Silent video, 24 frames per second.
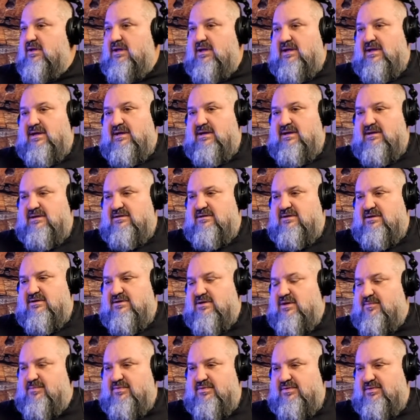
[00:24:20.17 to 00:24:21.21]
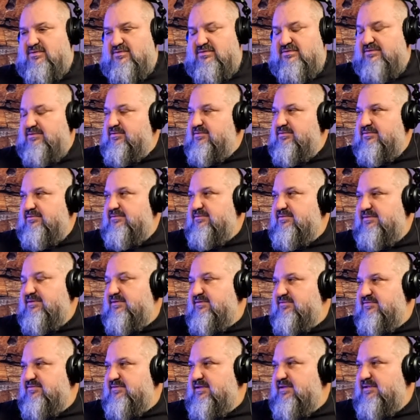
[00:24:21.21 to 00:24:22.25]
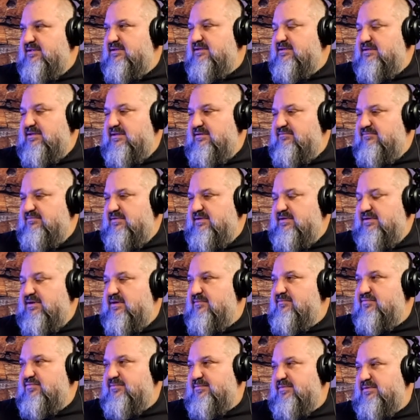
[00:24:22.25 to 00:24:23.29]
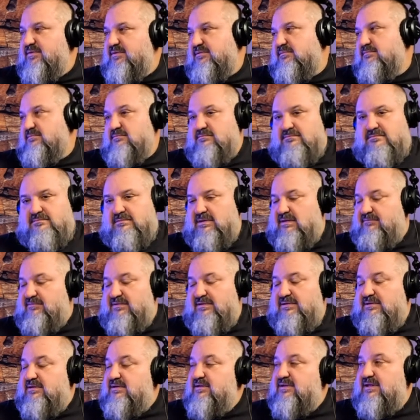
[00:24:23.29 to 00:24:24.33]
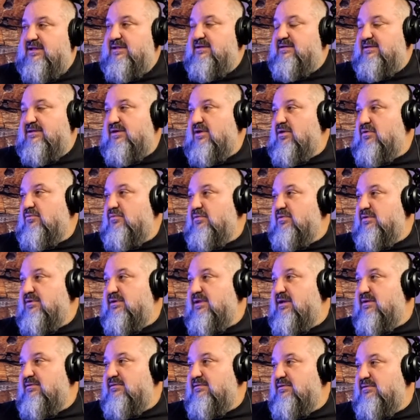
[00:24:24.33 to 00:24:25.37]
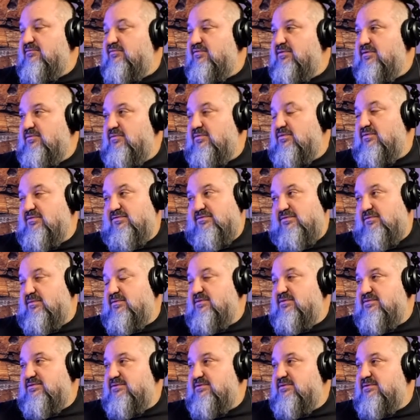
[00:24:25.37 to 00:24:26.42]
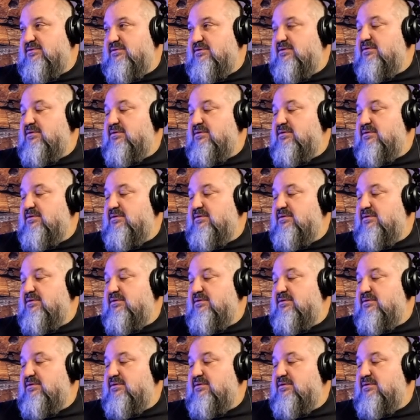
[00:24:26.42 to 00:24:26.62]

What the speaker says: And a couple other little things that gave hiccups, but I mean, in the end, it all worked out and everything works the way it should.